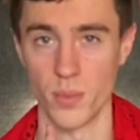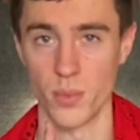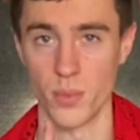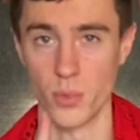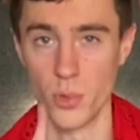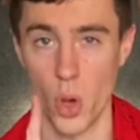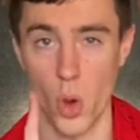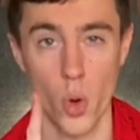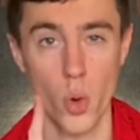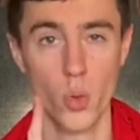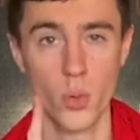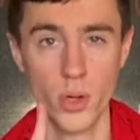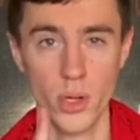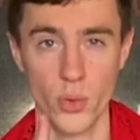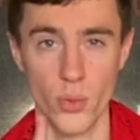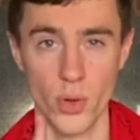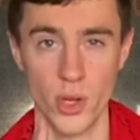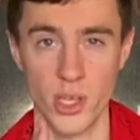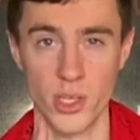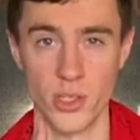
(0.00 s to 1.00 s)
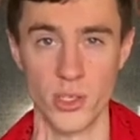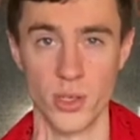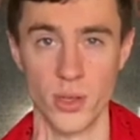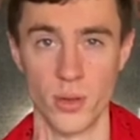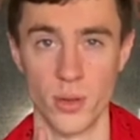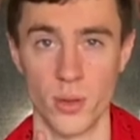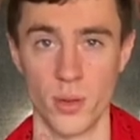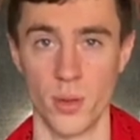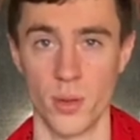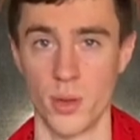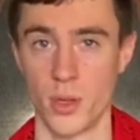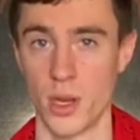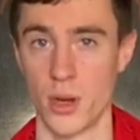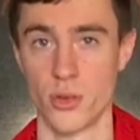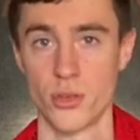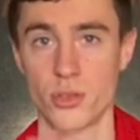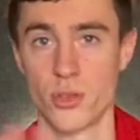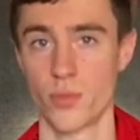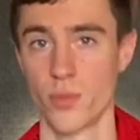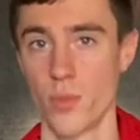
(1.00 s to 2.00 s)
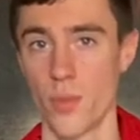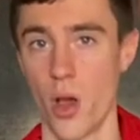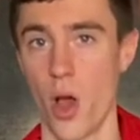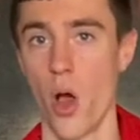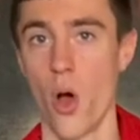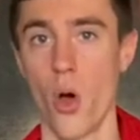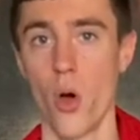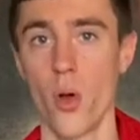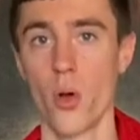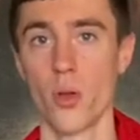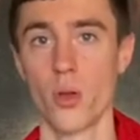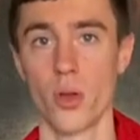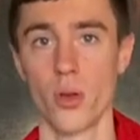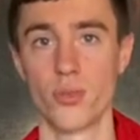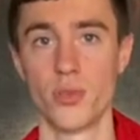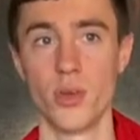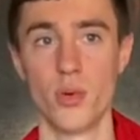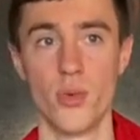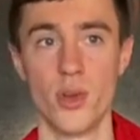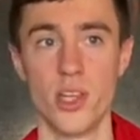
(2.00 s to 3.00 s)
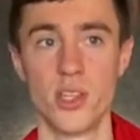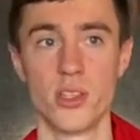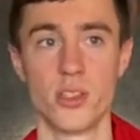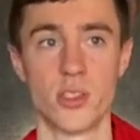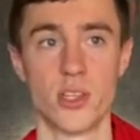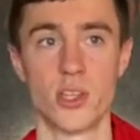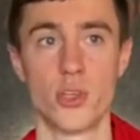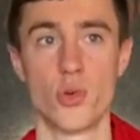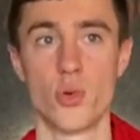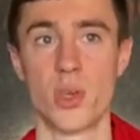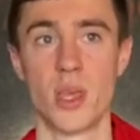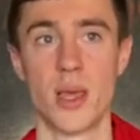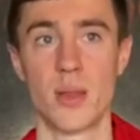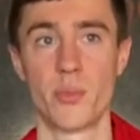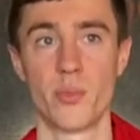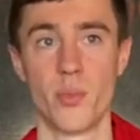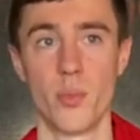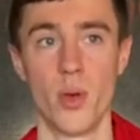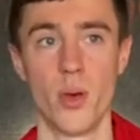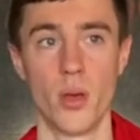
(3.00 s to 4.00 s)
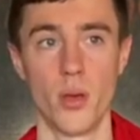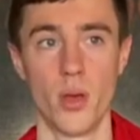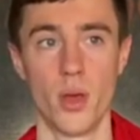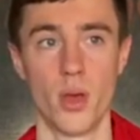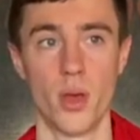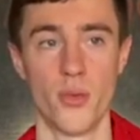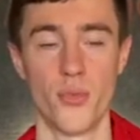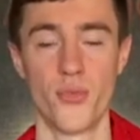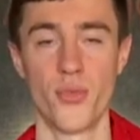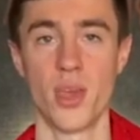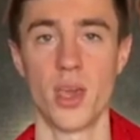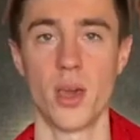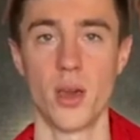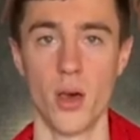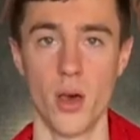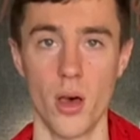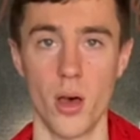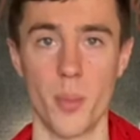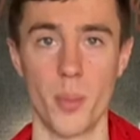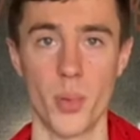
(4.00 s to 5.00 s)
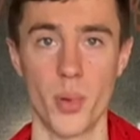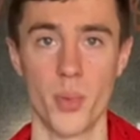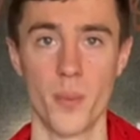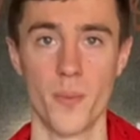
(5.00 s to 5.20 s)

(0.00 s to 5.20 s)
the only reason, there's all of the reasons that you can think up